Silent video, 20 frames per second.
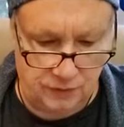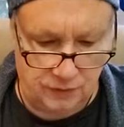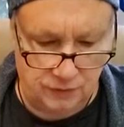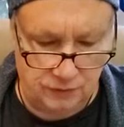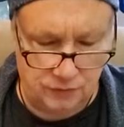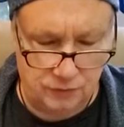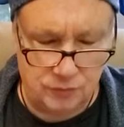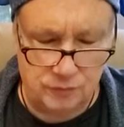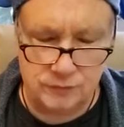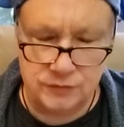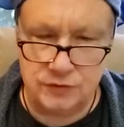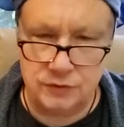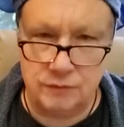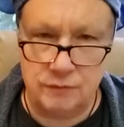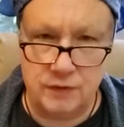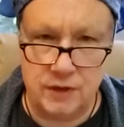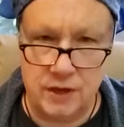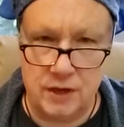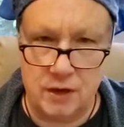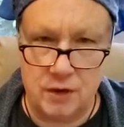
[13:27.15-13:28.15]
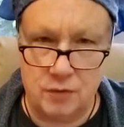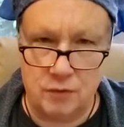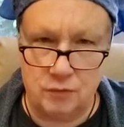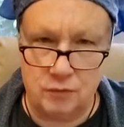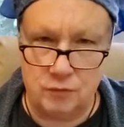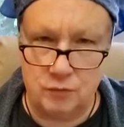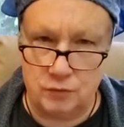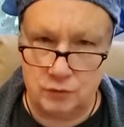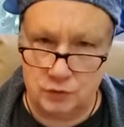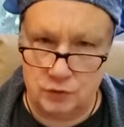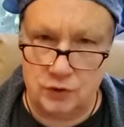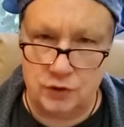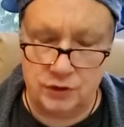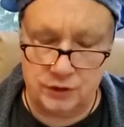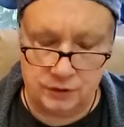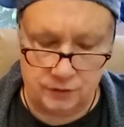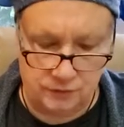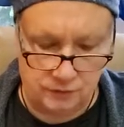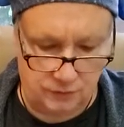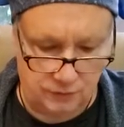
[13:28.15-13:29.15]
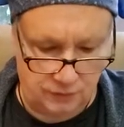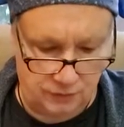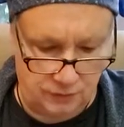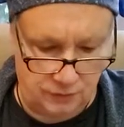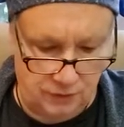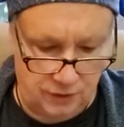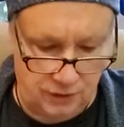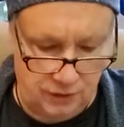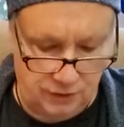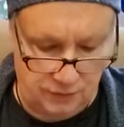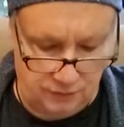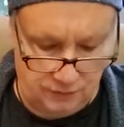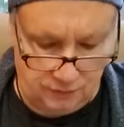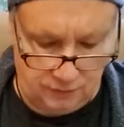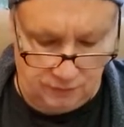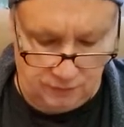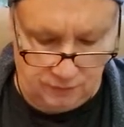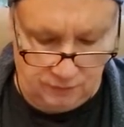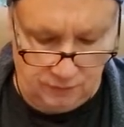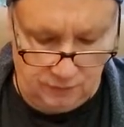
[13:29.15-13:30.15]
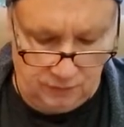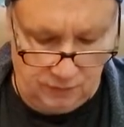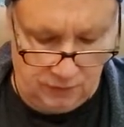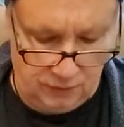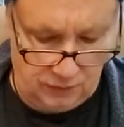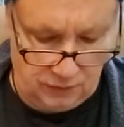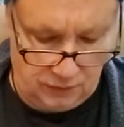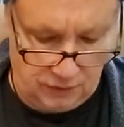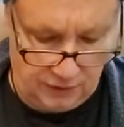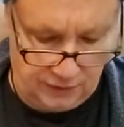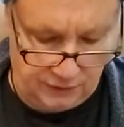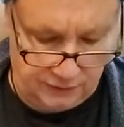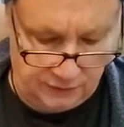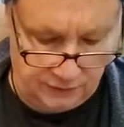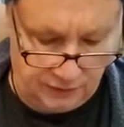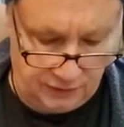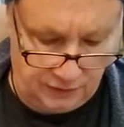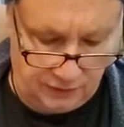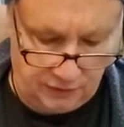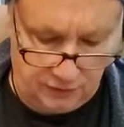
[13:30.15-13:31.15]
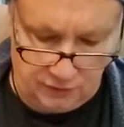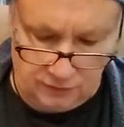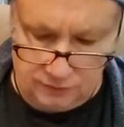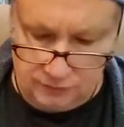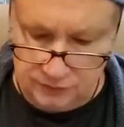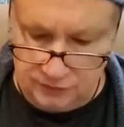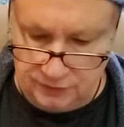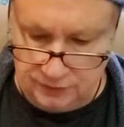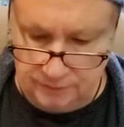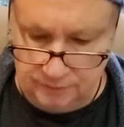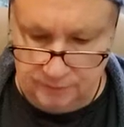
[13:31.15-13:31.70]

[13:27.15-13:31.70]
in terms of how we're looking in light of the Lionsgate energy.